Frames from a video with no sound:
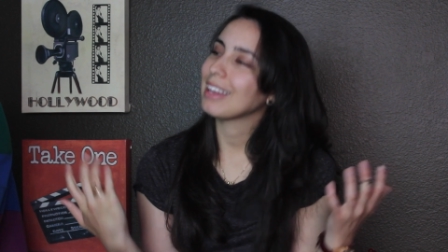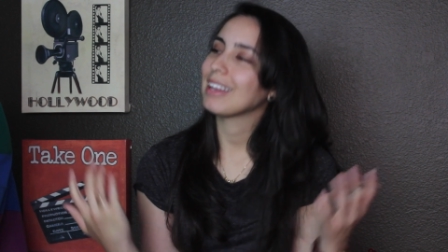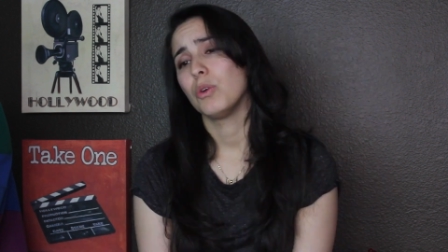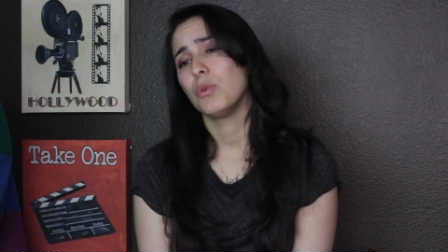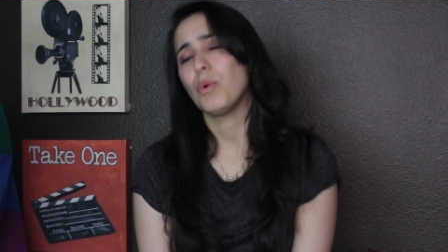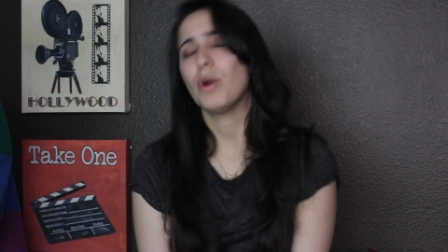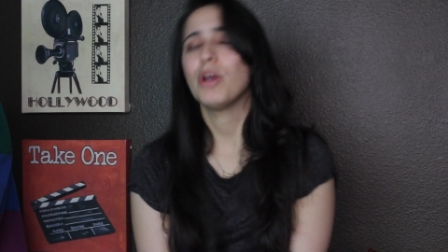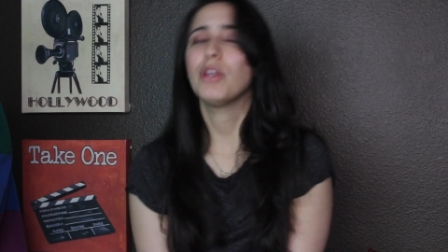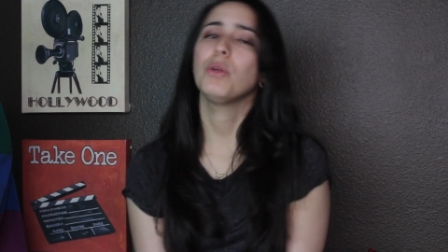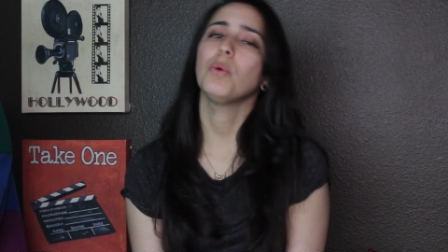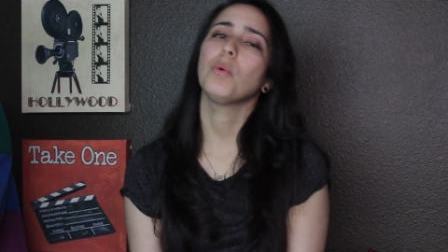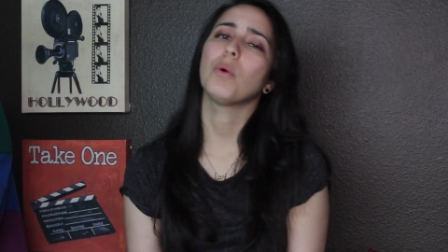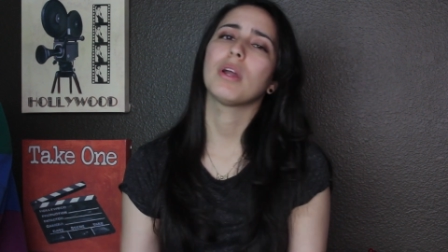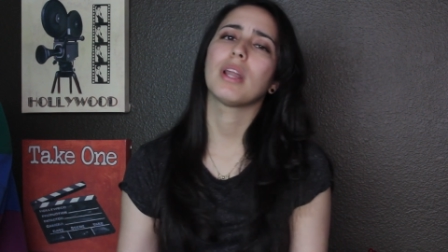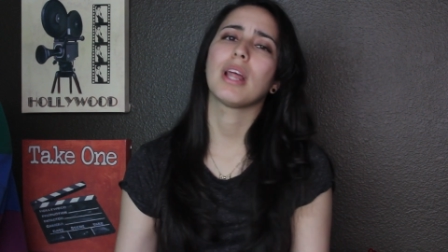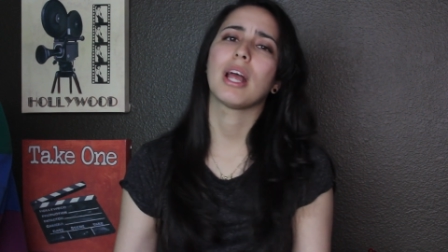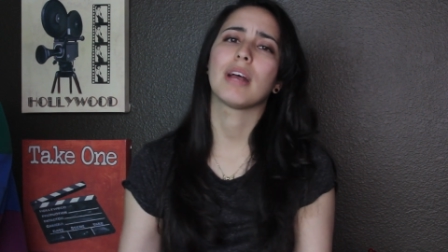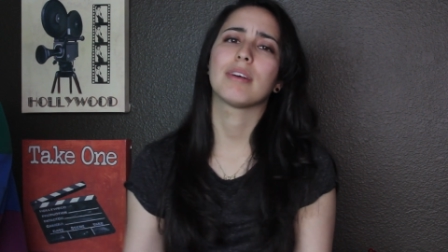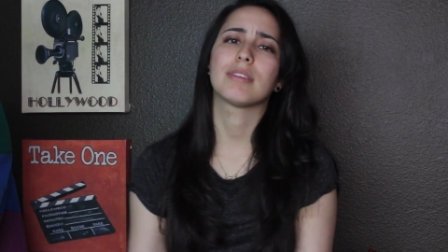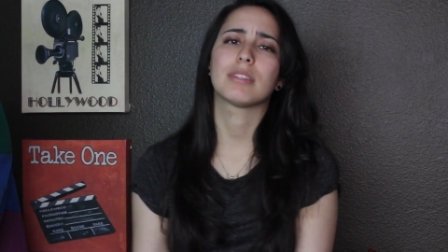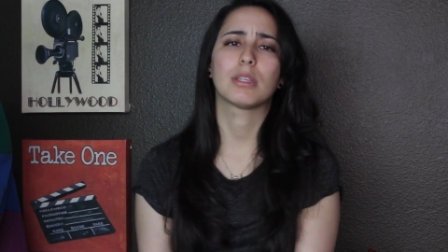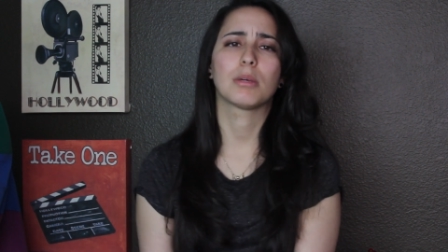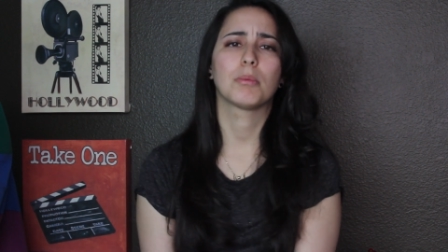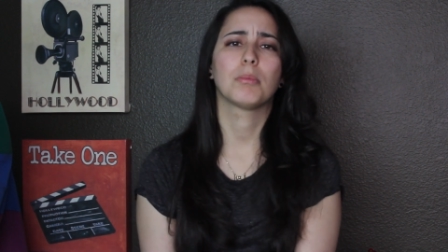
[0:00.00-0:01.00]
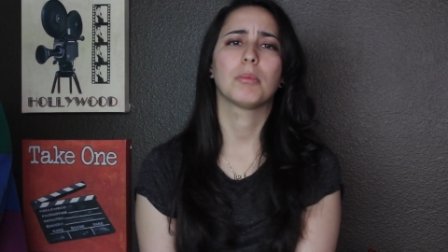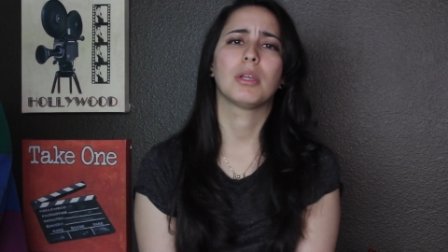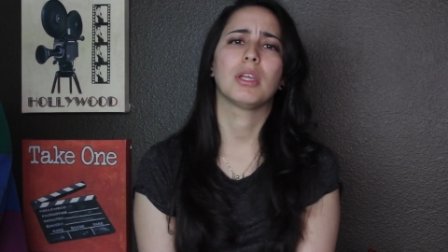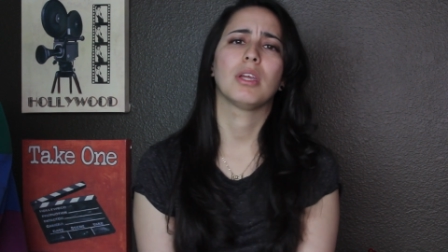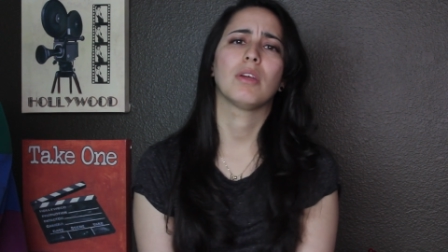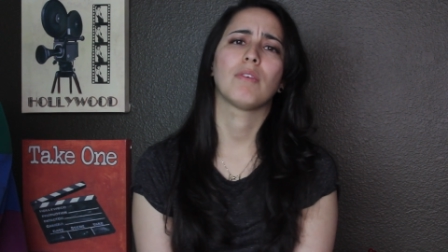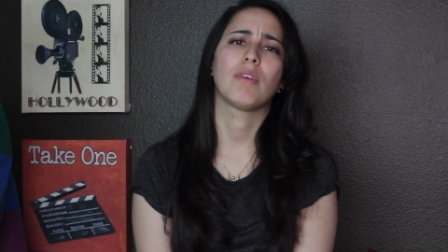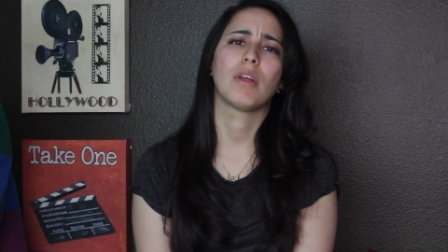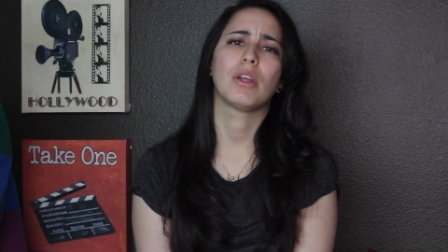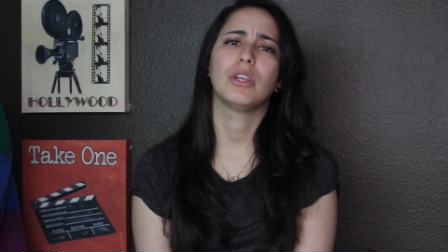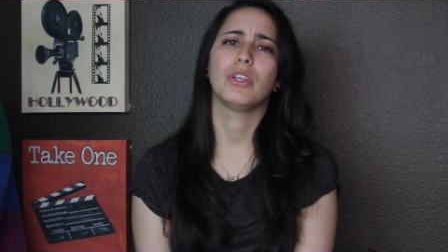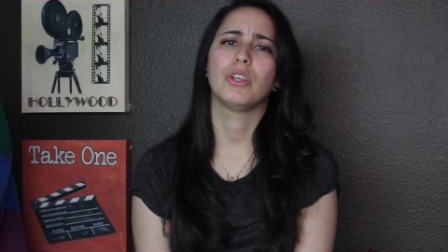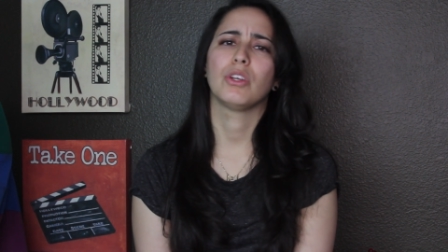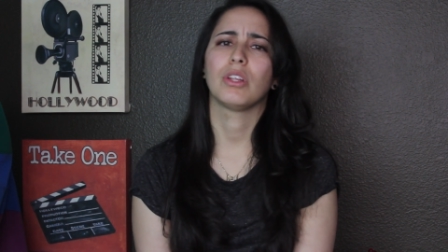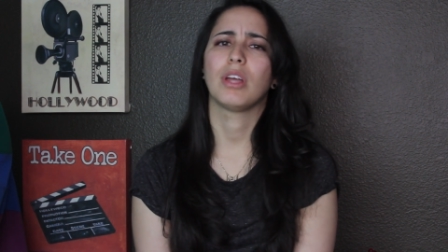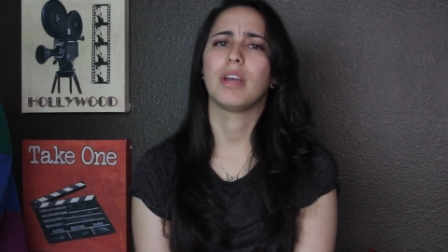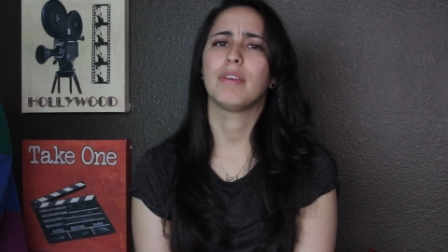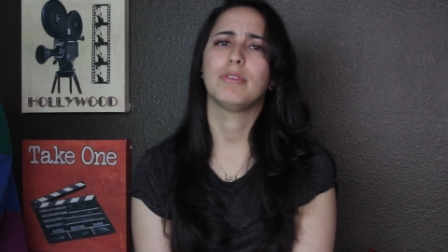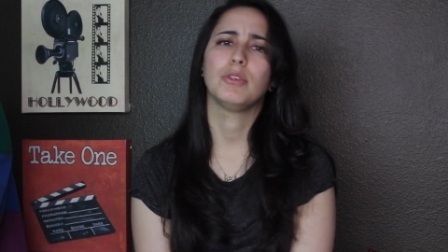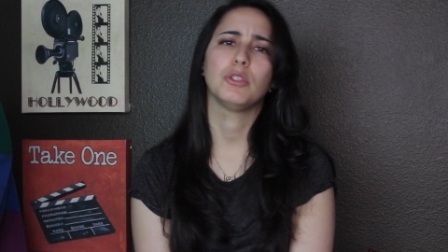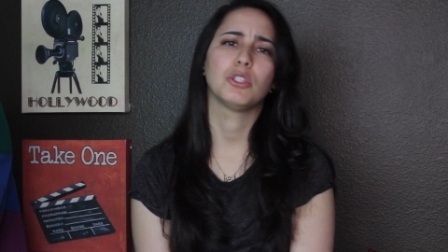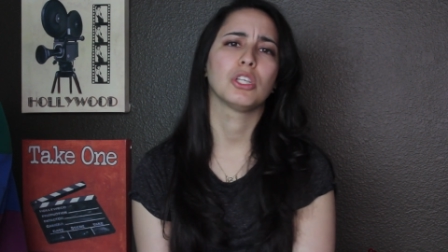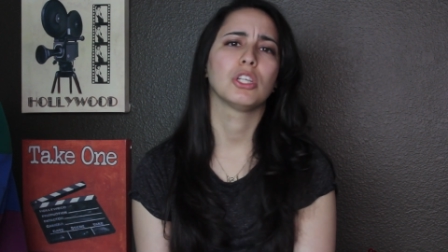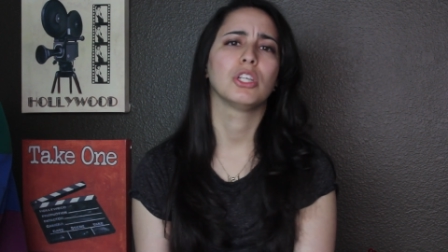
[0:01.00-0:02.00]
Why do you want to have somebody around in your
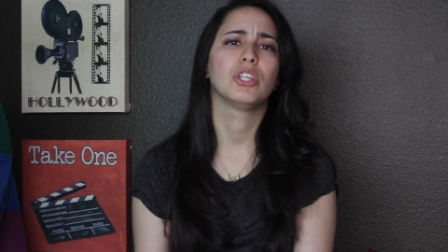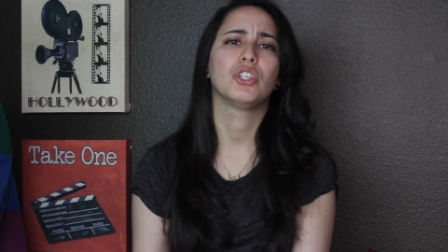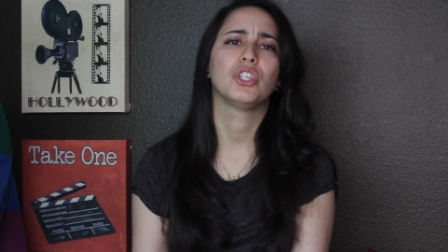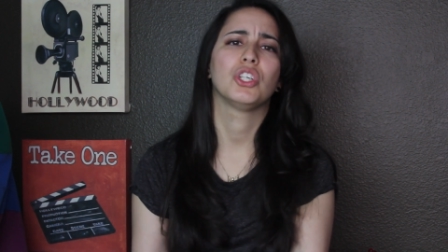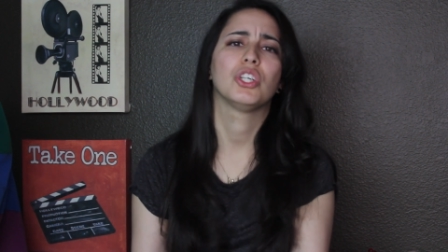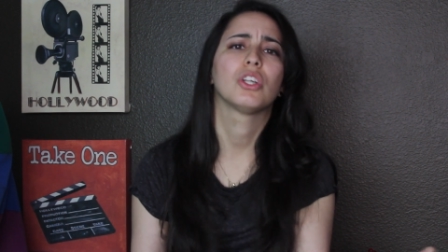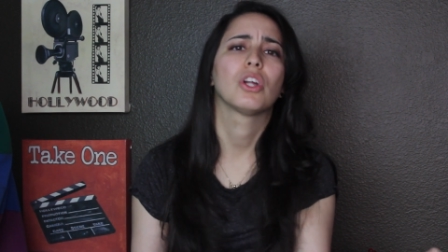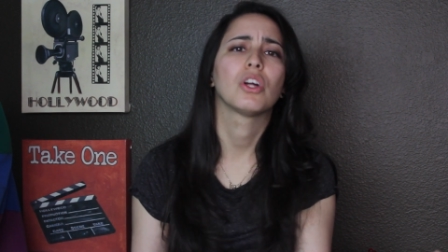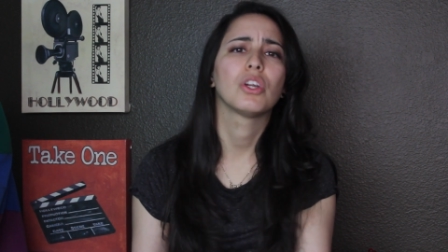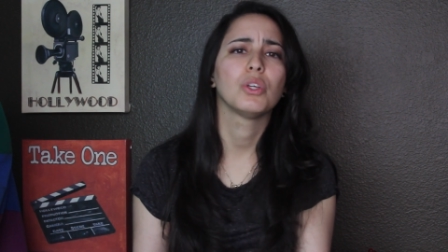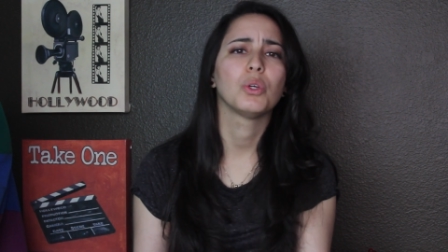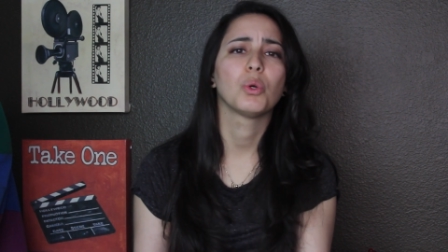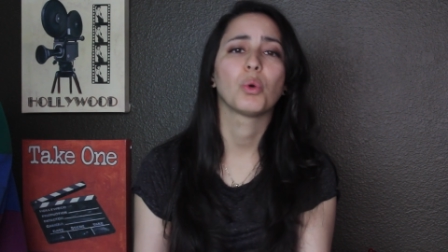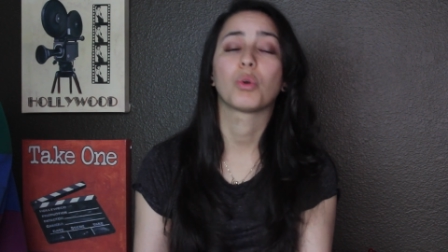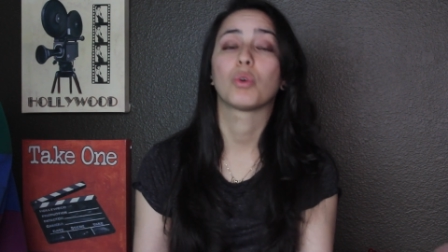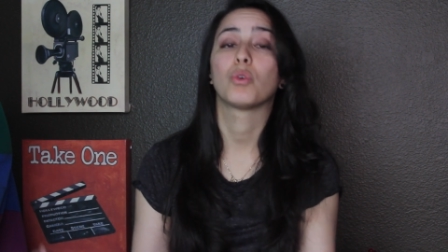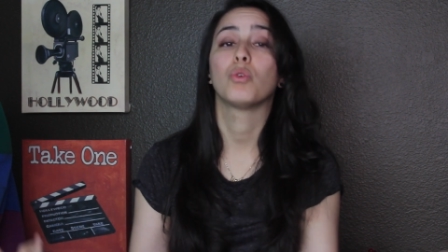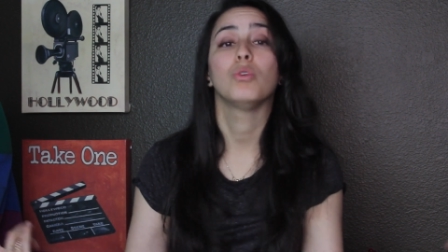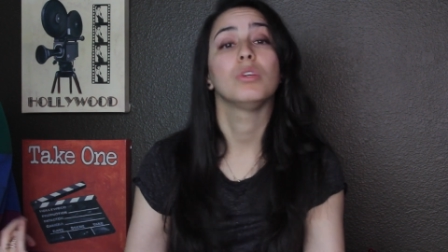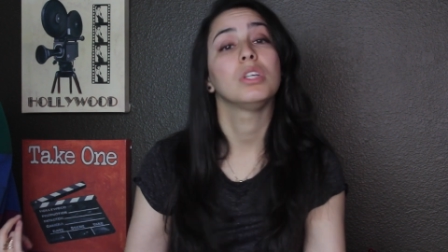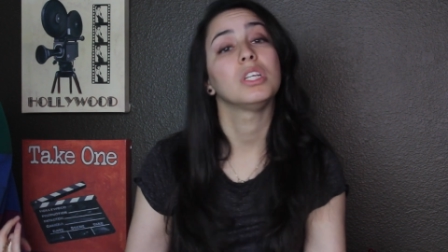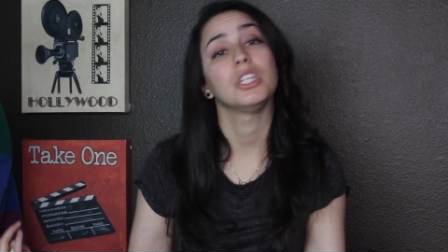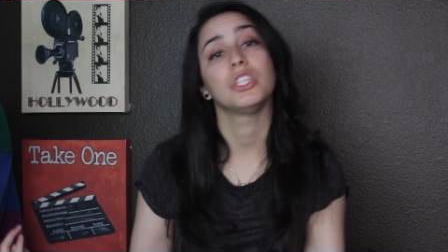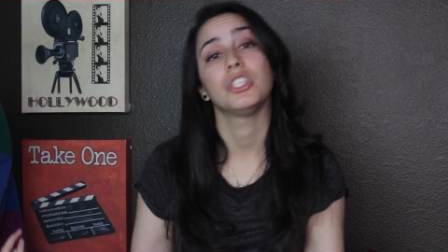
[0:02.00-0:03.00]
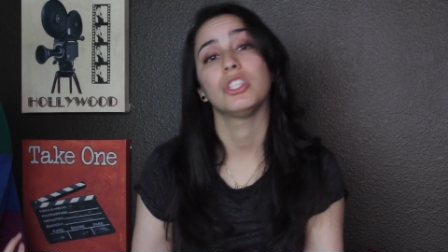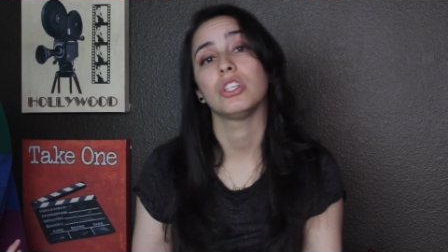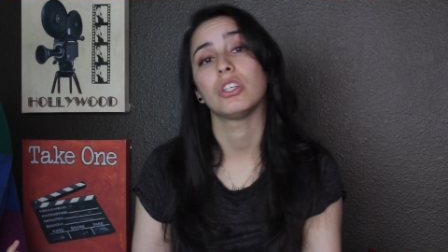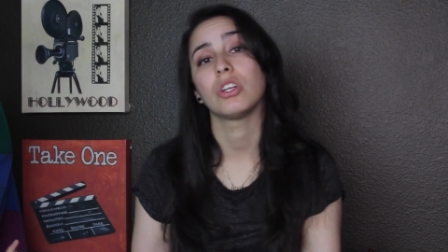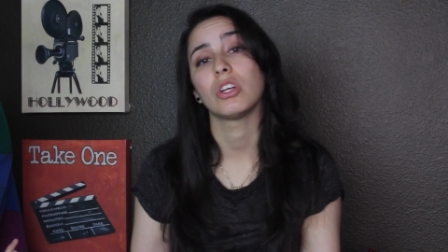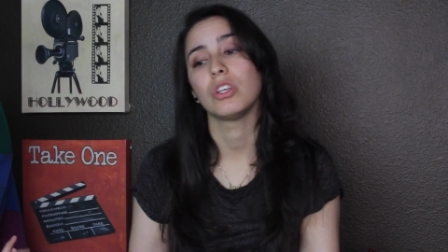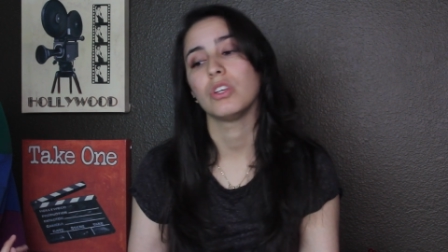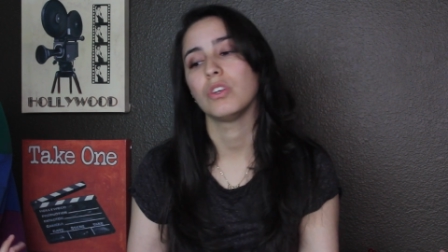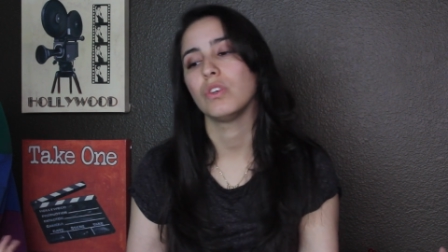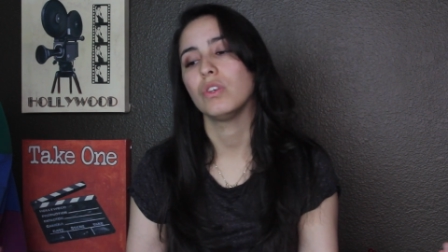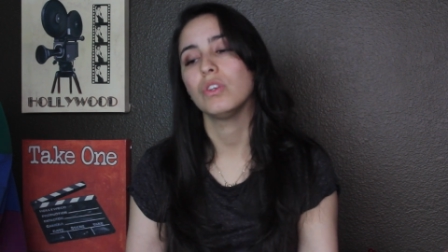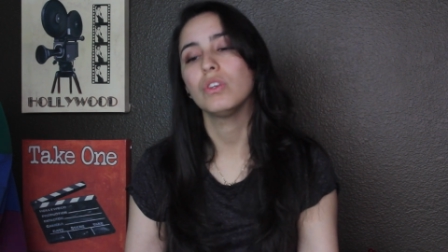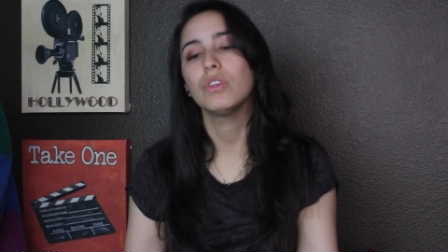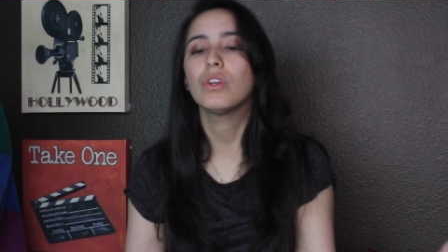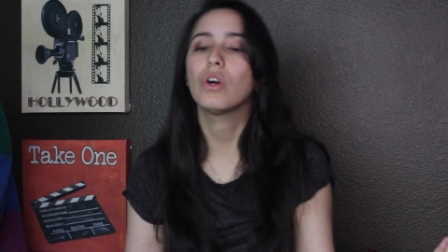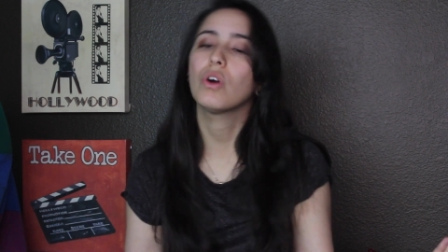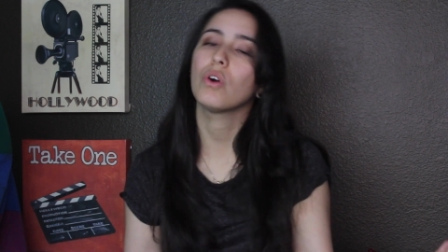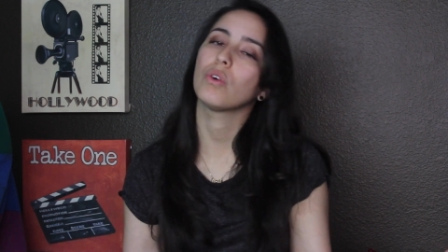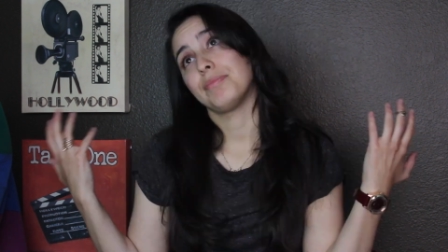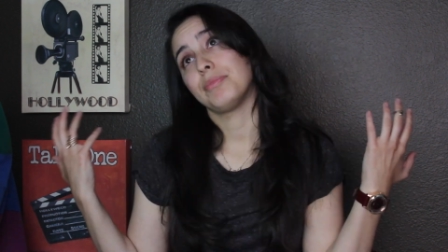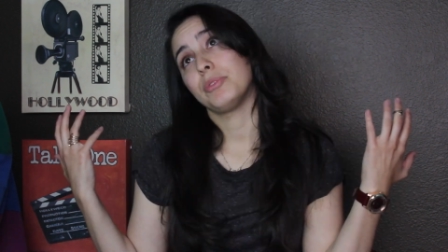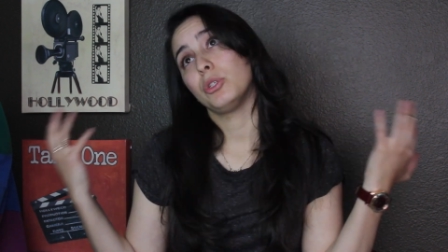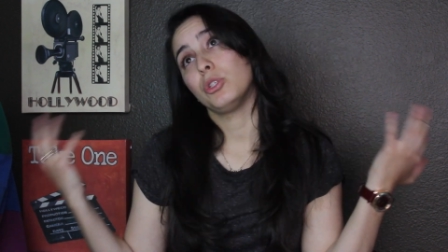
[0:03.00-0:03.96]
life who's gonna cheat on you or who did cheat on you? You don't.